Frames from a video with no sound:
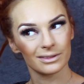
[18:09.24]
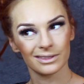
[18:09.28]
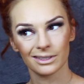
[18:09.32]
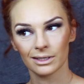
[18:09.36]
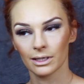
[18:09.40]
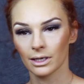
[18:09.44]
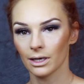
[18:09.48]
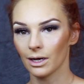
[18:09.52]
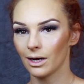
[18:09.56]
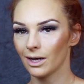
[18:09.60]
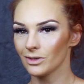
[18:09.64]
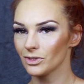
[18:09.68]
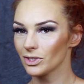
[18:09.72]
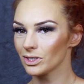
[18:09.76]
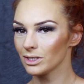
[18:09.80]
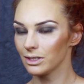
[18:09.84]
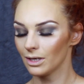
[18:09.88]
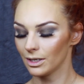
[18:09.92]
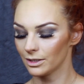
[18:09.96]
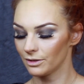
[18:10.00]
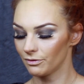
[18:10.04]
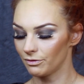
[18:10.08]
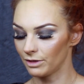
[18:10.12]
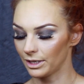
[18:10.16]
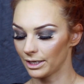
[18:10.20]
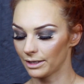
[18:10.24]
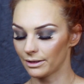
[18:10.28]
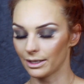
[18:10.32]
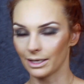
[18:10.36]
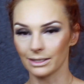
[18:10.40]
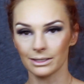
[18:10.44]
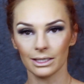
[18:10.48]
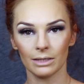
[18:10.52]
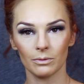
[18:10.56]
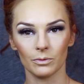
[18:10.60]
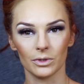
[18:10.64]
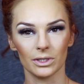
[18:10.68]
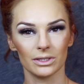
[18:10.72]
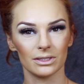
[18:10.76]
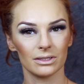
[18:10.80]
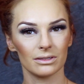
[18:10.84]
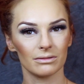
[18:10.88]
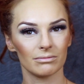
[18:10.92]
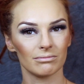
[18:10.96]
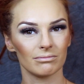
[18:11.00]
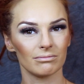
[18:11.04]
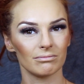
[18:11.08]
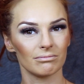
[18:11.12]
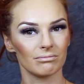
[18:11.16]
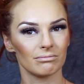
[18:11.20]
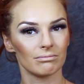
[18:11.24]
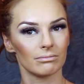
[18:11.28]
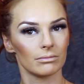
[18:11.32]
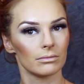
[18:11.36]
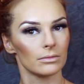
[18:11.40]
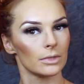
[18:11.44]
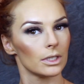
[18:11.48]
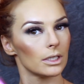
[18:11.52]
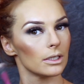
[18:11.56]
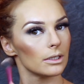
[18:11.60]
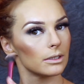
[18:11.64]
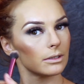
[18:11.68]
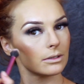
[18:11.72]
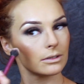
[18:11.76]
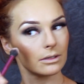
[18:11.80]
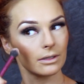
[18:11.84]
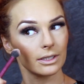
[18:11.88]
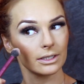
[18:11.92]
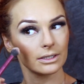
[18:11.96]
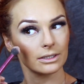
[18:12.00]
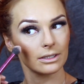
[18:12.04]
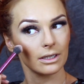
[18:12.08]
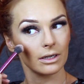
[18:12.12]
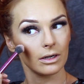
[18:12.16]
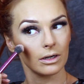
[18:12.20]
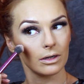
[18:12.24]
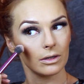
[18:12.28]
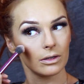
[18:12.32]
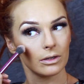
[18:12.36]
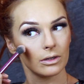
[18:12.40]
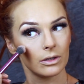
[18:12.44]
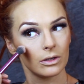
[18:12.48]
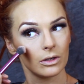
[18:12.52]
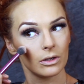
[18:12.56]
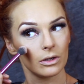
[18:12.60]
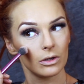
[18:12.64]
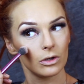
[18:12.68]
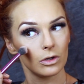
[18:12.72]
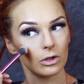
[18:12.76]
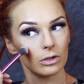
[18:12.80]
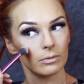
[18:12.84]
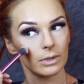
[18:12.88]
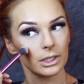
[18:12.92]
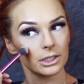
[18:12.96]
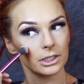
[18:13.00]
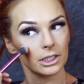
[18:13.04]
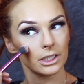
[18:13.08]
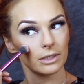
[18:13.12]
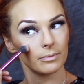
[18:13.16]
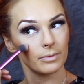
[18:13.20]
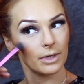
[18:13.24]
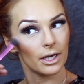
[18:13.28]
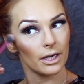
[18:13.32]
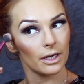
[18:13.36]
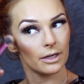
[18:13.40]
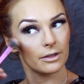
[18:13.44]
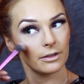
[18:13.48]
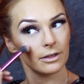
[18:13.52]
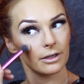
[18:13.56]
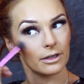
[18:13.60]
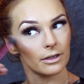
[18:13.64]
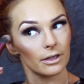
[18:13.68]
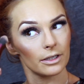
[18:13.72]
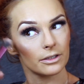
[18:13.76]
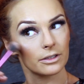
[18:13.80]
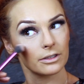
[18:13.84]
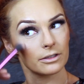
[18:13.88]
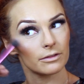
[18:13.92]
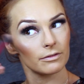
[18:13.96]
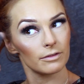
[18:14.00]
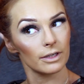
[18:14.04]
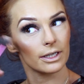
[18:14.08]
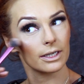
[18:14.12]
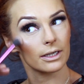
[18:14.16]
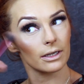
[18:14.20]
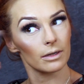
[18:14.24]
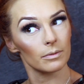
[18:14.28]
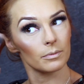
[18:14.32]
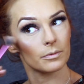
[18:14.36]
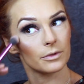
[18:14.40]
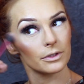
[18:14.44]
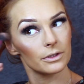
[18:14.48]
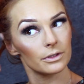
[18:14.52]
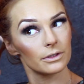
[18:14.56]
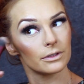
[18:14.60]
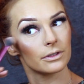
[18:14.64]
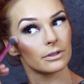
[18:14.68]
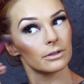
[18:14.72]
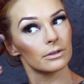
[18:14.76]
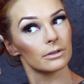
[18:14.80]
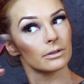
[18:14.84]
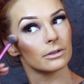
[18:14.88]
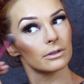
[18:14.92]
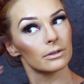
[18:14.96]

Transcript: I just like to flick things upwards. So I start my cheekbone and I just flick upwards.